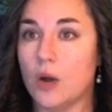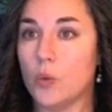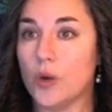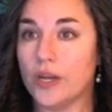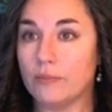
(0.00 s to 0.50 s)

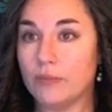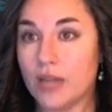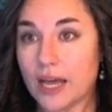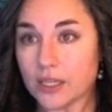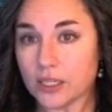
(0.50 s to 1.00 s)
What I'm
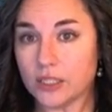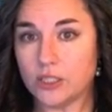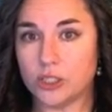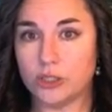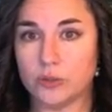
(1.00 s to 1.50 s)
not going to
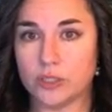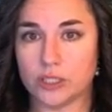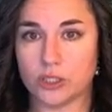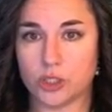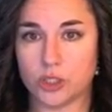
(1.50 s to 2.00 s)
do is
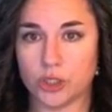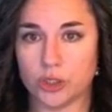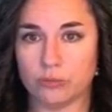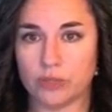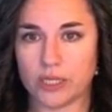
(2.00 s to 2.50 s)

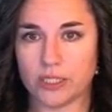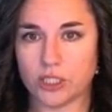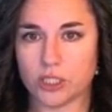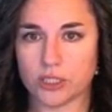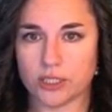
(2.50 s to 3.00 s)
assume that
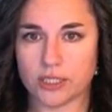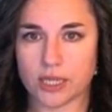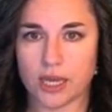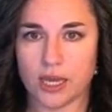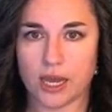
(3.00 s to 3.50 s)
it's just
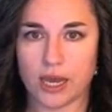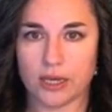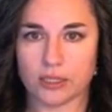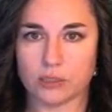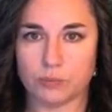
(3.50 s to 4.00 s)

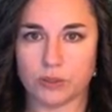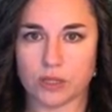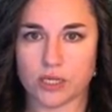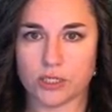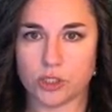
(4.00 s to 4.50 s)
x
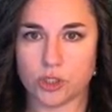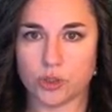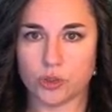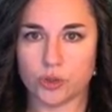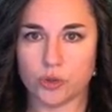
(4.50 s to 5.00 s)
plus
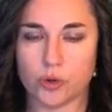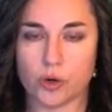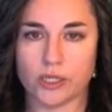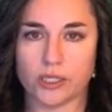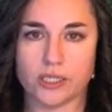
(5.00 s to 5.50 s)
2
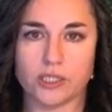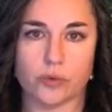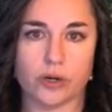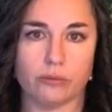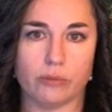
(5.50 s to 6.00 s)
quantity
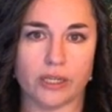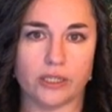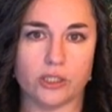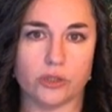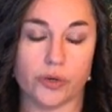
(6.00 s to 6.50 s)
squared
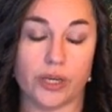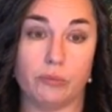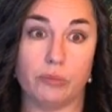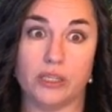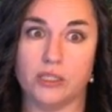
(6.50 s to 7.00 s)
minus 3
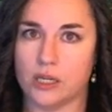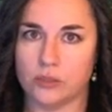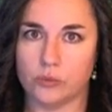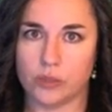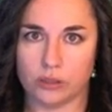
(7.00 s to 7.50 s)
and be
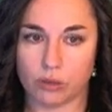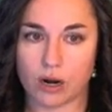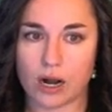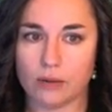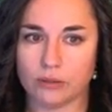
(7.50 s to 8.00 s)
done with the
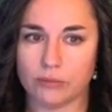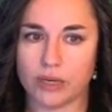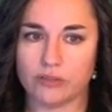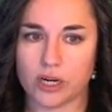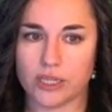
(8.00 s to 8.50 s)
problem
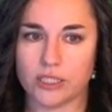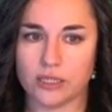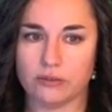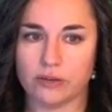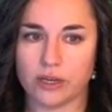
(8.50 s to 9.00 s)
after I
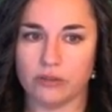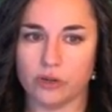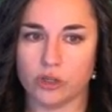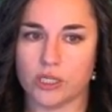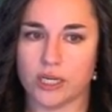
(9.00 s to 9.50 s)
identify the
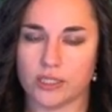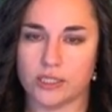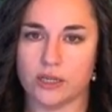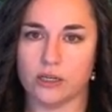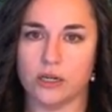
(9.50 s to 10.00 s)

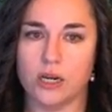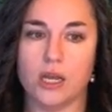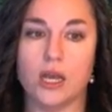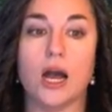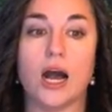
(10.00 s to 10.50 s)
vertex here.
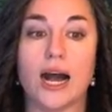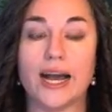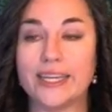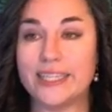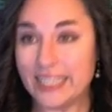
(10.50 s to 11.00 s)

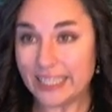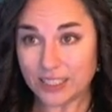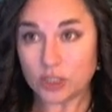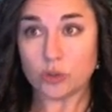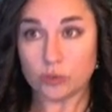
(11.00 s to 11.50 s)
I need to